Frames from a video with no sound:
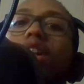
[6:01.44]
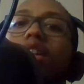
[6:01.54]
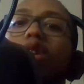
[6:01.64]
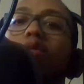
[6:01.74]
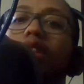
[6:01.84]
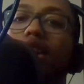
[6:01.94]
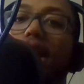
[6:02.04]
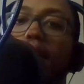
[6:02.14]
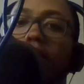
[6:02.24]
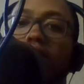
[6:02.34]
in
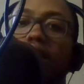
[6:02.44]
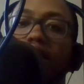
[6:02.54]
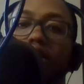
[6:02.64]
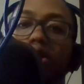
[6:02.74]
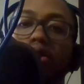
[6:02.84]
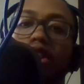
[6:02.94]
overtime 3-2.